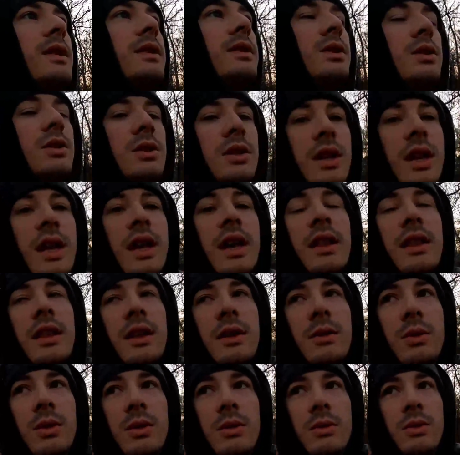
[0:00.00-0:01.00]
So today I
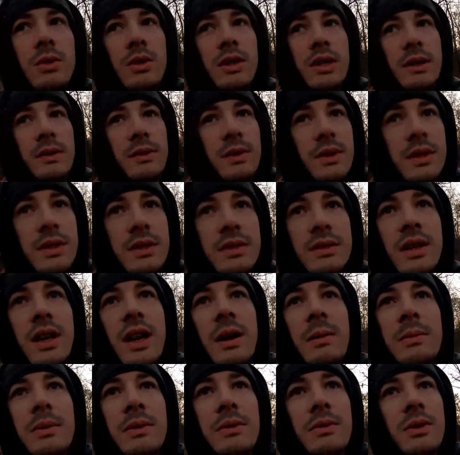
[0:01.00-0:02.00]
think we'll definitely
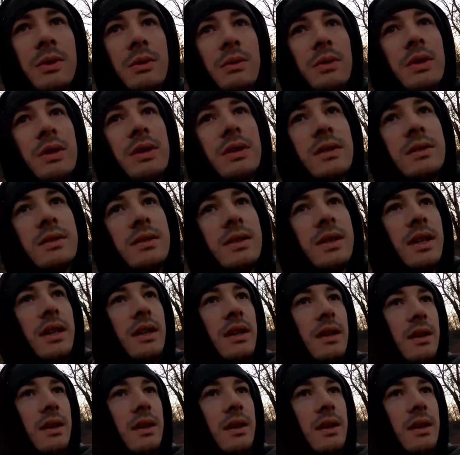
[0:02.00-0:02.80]
stop if we want to see